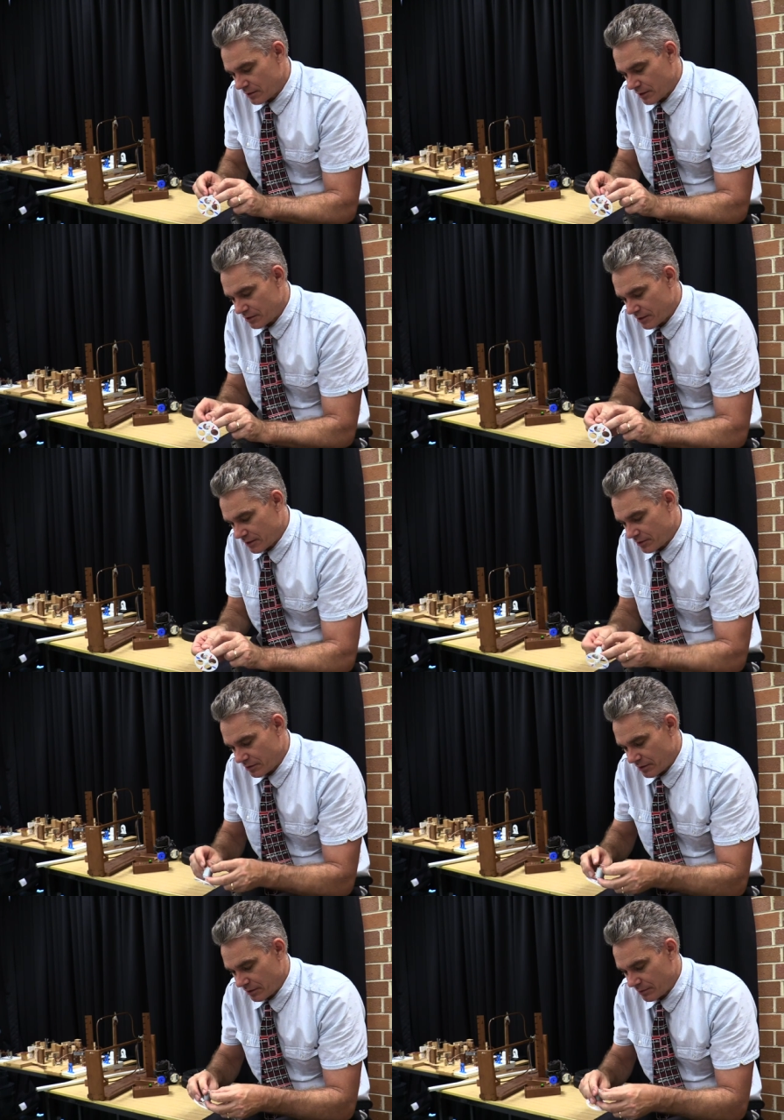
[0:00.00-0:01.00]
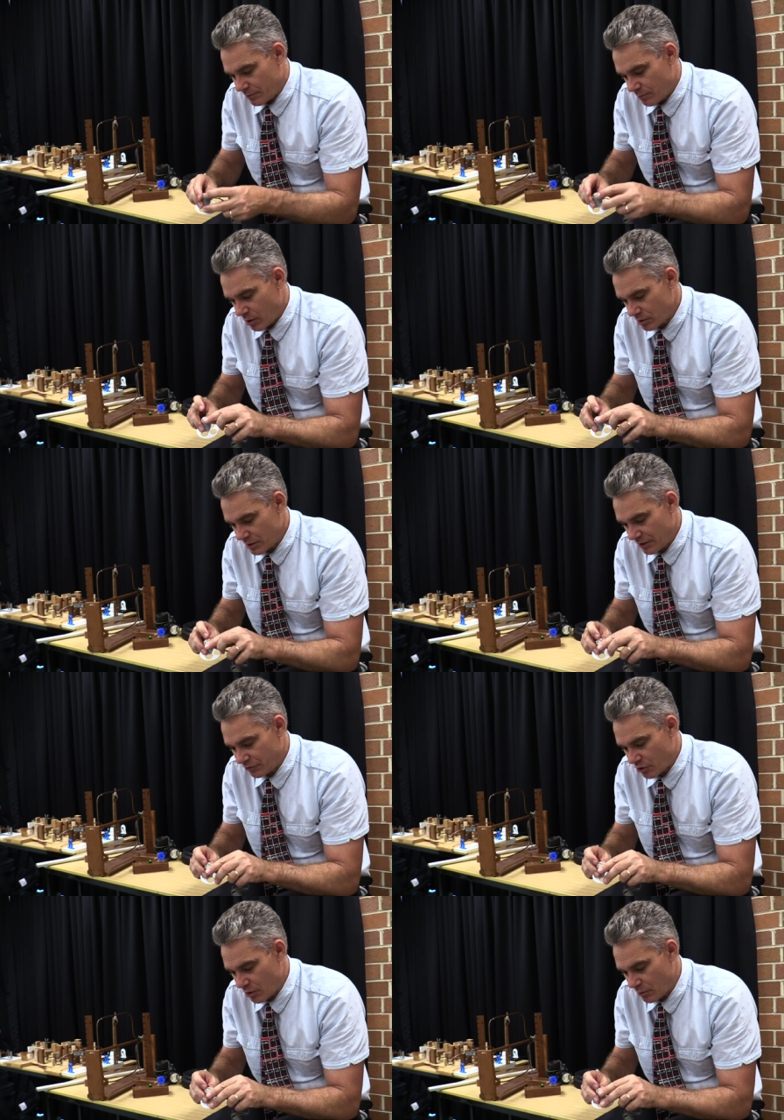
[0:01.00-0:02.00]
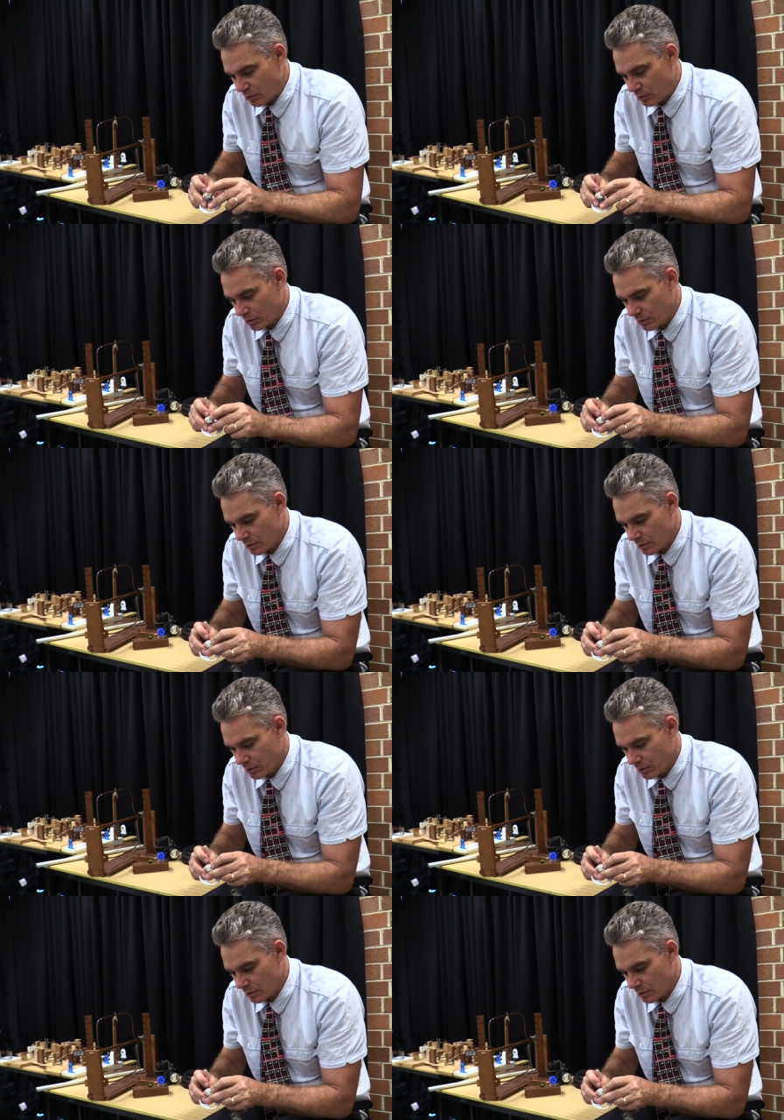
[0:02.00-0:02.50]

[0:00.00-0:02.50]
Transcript: Attach that to the positive terminal,